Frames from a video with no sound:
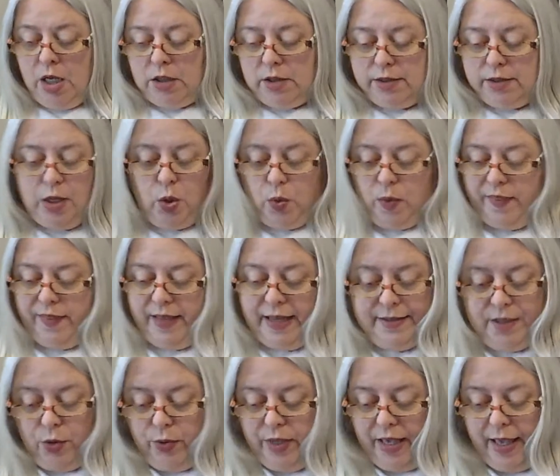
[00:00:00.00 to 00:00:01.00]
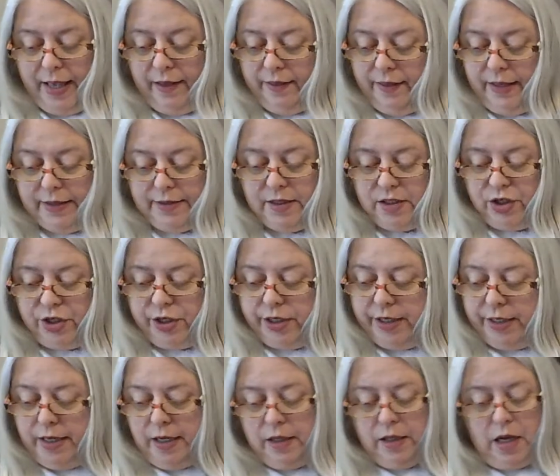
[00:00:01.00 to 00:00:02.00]
So that's okay. That's
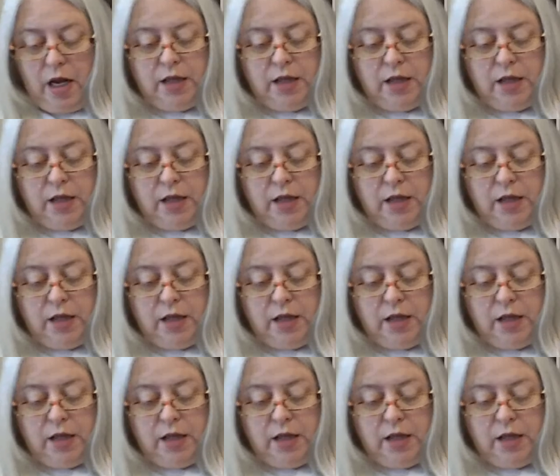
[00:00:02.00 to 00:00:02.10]
good.